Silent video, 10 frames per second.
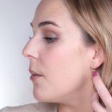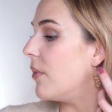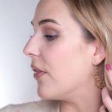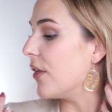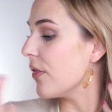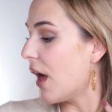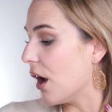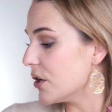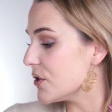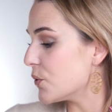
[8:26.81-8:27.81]
But the
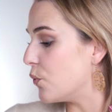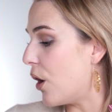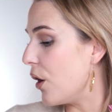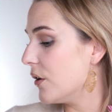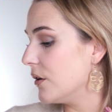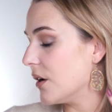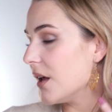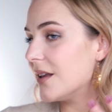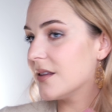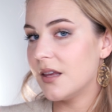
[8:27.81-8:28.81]
Nars one,
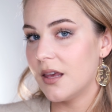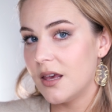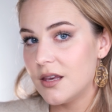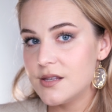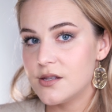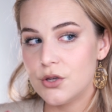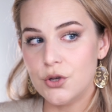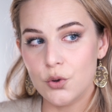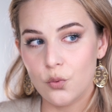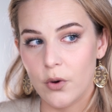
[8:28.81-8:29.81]
it is
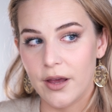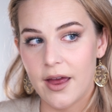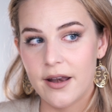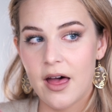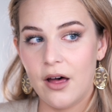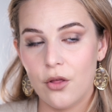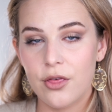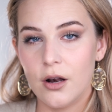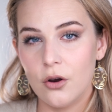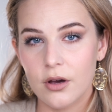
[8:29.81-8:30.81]
dewy and
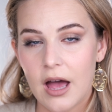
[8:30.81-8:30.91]
healthy look.